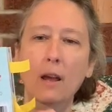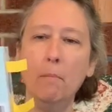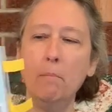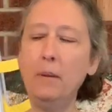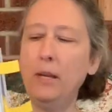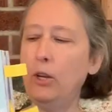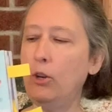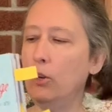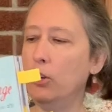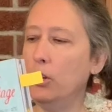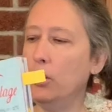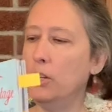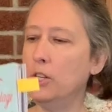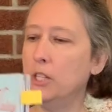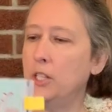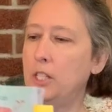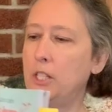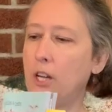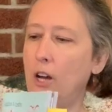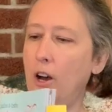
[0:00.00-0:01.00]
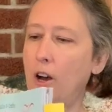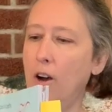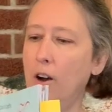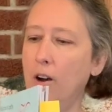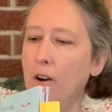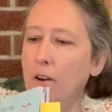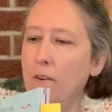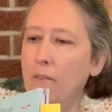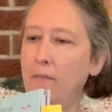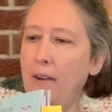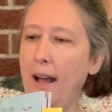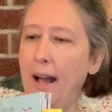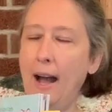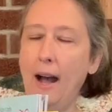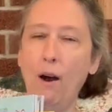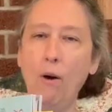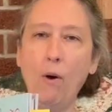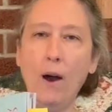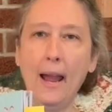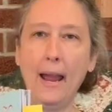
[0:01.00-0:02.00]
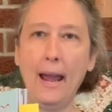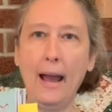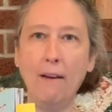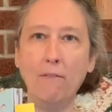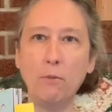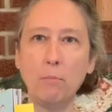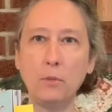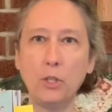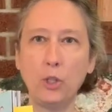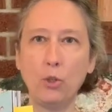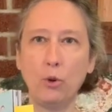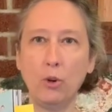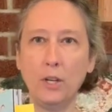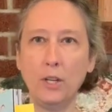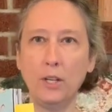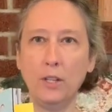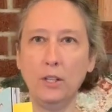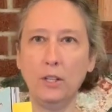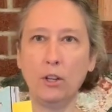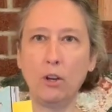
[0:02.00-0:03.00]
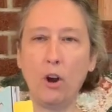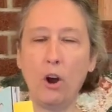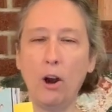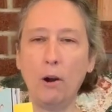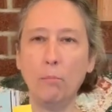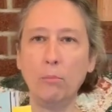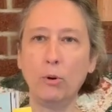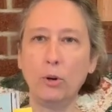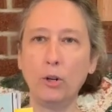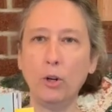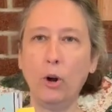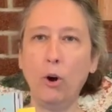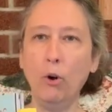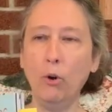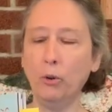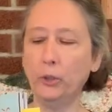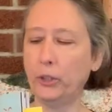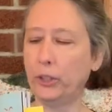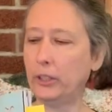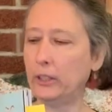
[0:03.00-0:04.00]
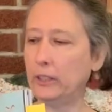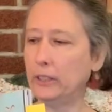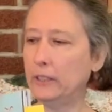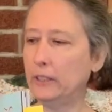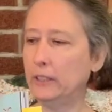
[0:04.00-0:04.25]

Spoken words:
because of how I have them stored in the cardboard holder.